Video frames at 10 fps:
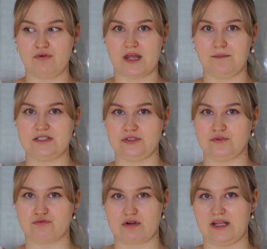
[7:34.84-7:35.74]
Recommend you
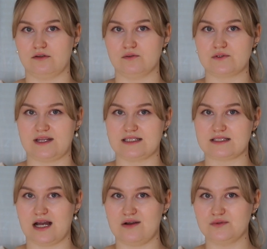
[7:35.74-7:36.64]
to try those
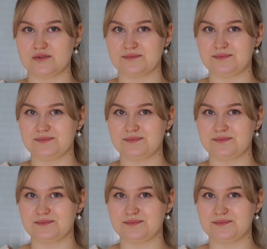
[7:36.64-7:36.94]
things out.